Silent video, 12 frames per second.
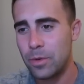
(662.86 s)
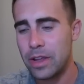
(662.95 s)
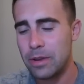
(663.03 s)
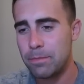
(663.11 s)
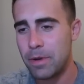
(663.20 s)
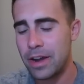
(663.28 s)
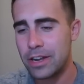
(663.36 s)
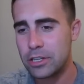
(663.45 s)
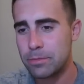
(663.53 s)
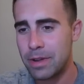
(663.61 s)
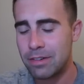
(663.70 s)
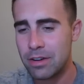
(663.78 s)
Wade
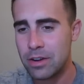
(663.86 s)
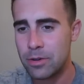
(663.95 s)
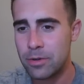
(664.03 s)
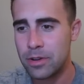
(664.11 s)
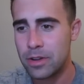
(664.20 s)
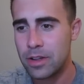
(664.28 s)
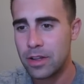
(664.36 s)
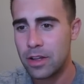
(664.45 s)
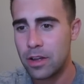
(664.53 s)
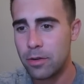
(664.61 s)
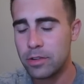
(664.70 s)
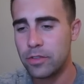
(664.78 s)
Melo
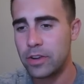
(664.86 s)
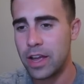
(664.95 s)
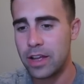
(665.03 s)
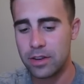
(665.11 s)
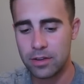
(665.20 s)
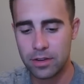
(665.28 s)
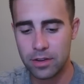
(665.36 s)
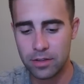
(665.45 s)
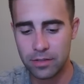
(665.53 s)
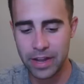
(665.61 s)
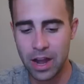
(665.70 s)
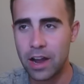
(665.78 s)
Always forget.
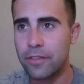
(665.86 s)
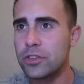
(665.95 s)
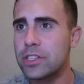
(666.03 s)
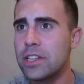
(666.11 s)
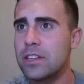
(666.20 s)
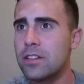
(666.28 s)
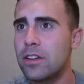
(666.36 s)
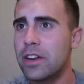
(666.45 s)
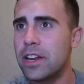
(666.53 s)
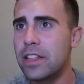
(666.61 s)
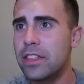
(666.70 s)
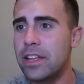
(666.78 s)
Like Iverson
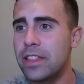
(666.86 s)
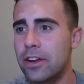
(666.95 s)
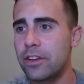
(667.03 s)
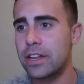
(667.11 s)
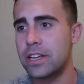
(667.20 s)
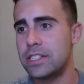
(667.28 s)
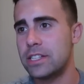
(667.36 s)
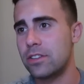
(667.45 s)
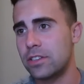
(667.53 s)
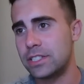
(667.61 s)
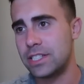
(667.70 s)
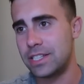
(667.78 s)
on anything? There he is. He's
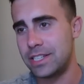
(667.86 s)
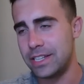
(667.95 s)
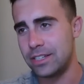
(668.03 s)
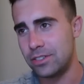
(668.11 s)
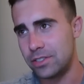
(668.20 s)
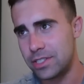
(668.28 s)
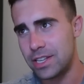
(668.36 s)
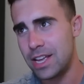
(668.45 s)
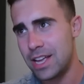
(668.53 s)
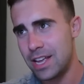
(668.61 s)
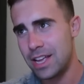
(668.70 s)
on steals.